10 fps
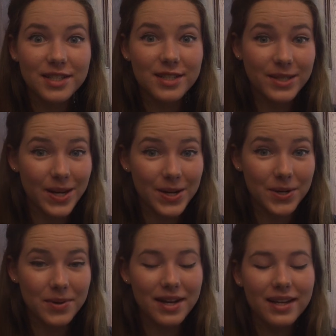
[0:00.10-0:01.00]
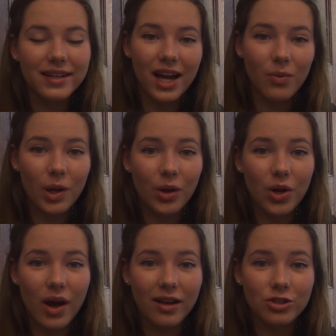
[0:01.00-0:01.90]
So, now we all
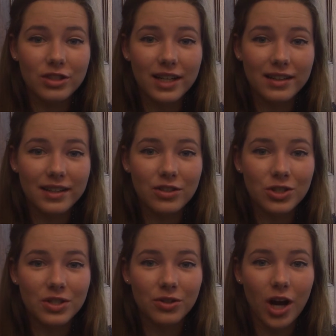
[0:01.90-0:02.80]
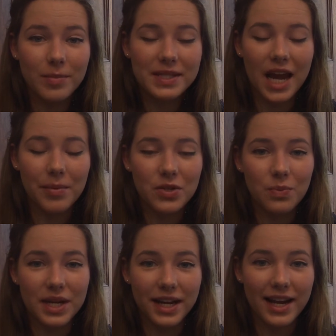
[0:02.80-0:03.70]
know how genetically engineered crops came into
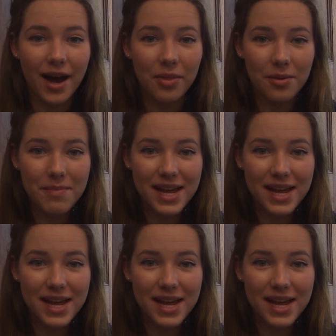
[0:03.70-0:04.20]
being and how they're